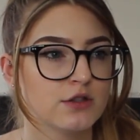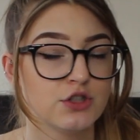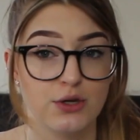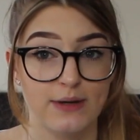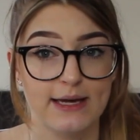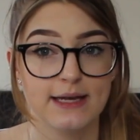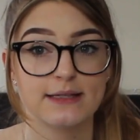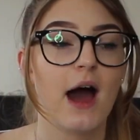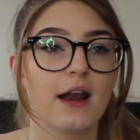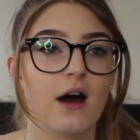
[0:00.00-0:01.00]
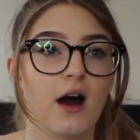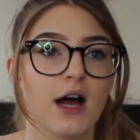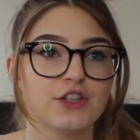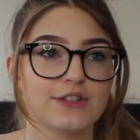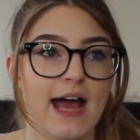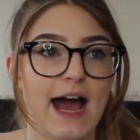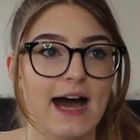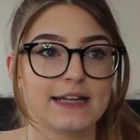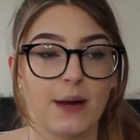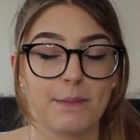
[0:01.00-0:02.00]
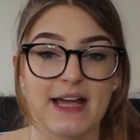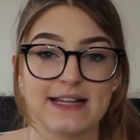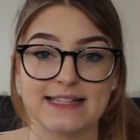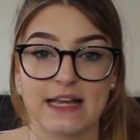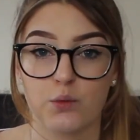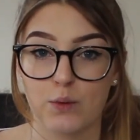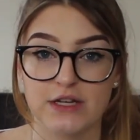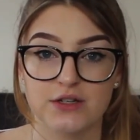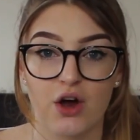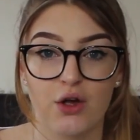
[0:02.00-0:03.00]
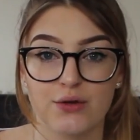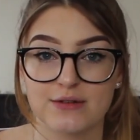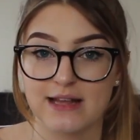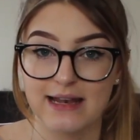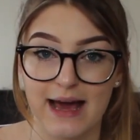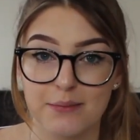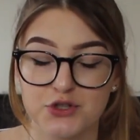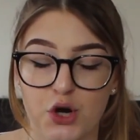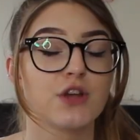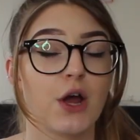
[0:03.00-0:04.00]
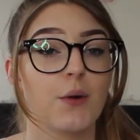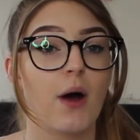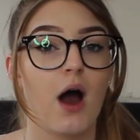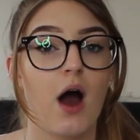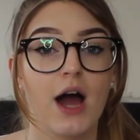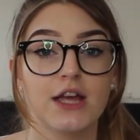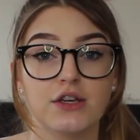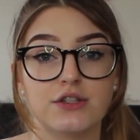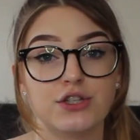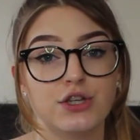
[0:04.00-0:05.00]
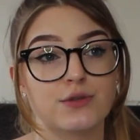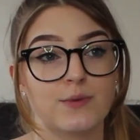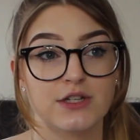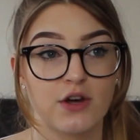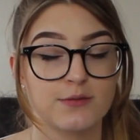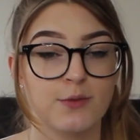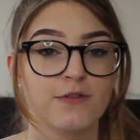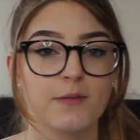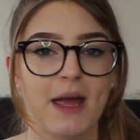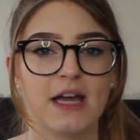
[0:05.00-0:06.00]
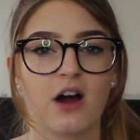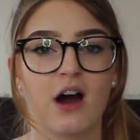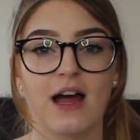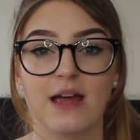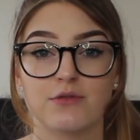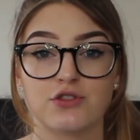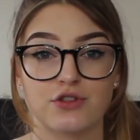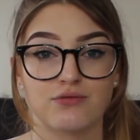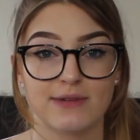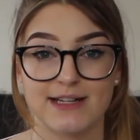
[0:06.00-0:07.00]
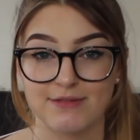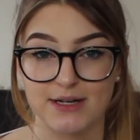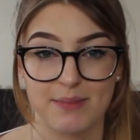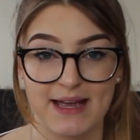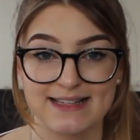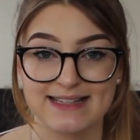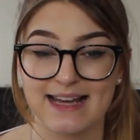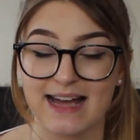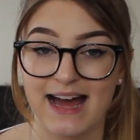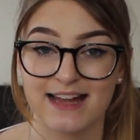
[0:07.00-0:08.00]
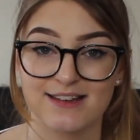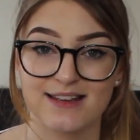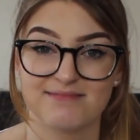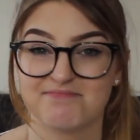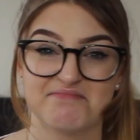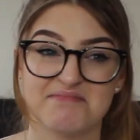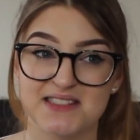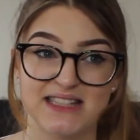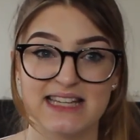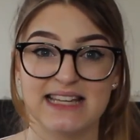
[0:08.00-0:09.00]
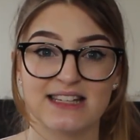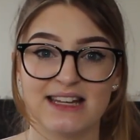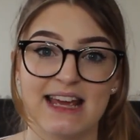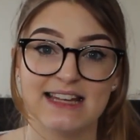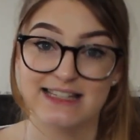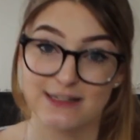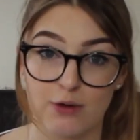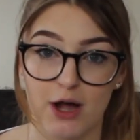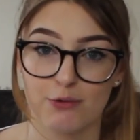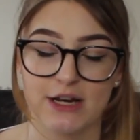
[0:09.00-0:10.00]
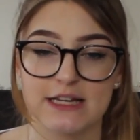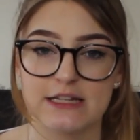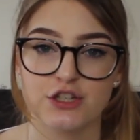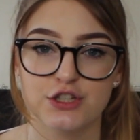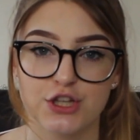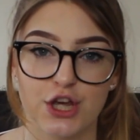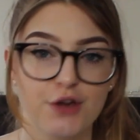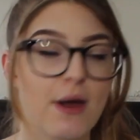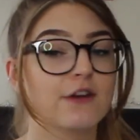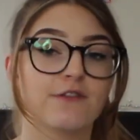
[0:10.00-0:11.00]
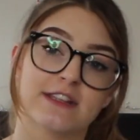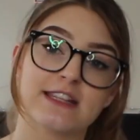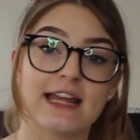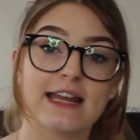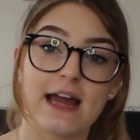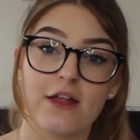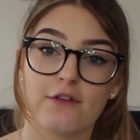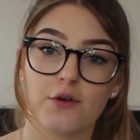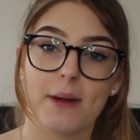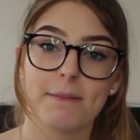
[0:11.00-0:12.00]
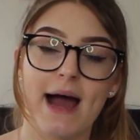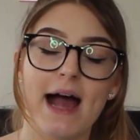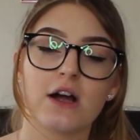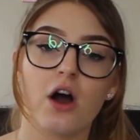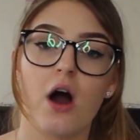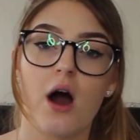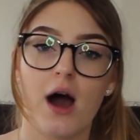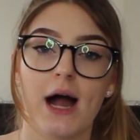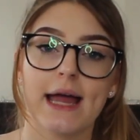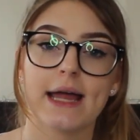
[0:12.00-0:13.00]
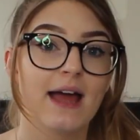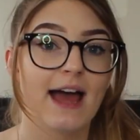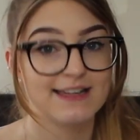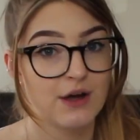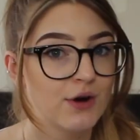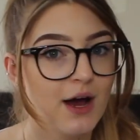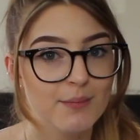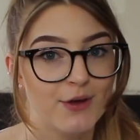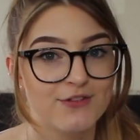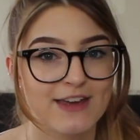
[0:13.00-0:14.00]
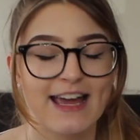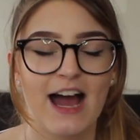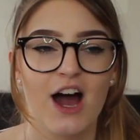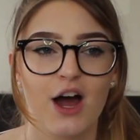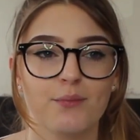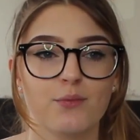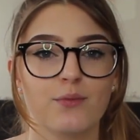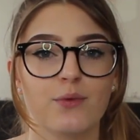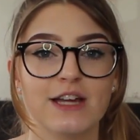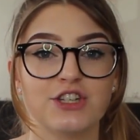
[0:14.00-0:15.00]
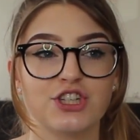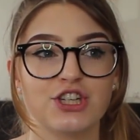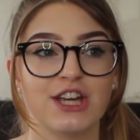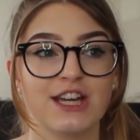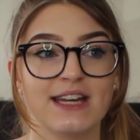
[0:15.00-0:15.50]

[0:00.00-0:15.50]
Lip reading: 2 years, and I just had a basic Windows laptop. So I used to use Windows Movie Maker. It was just really basic and decent. It did what I wanted it to do. Then obviously, now that I've got my Mac, I edit on iMovie, which